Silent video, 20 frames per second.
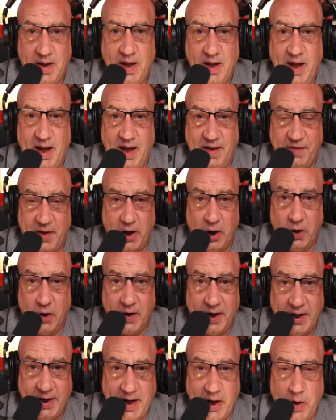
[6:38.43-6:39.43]
And they're
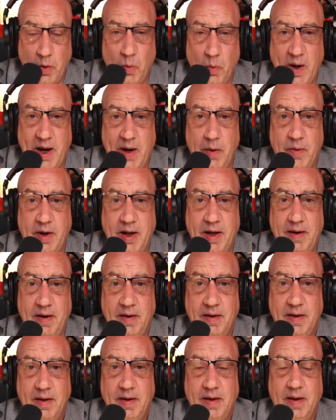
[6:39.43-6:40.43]
going to get away with it,
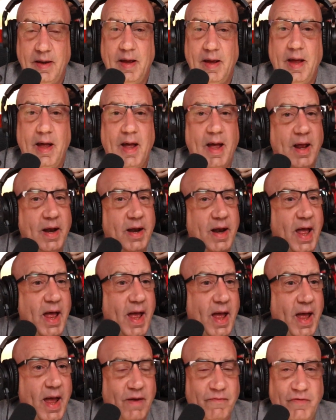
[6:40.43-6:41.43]
and
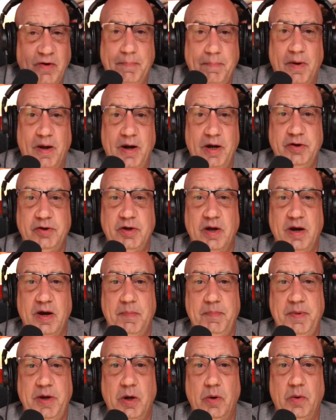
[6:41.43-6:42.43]
everybody's going
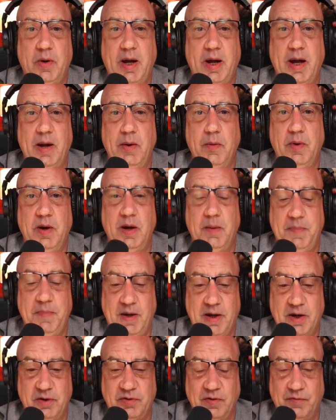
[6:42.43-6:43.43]
to be okay with it
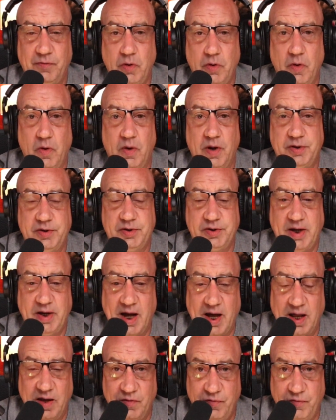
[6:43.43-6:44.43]
because, of course,
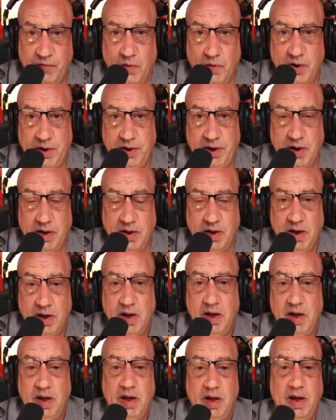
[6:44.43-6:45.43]
California
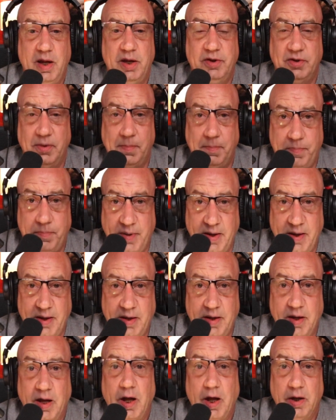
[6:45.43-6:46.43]
is a
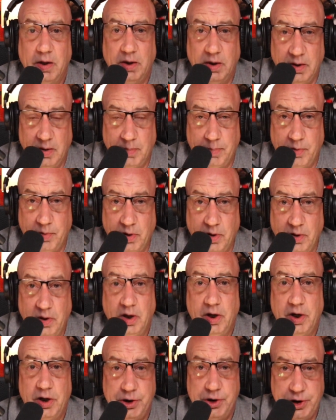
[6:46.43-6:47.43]
big
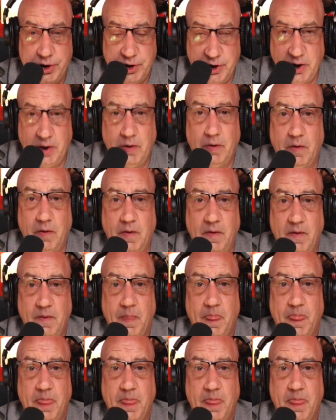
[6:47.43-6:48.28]
liberal shithole.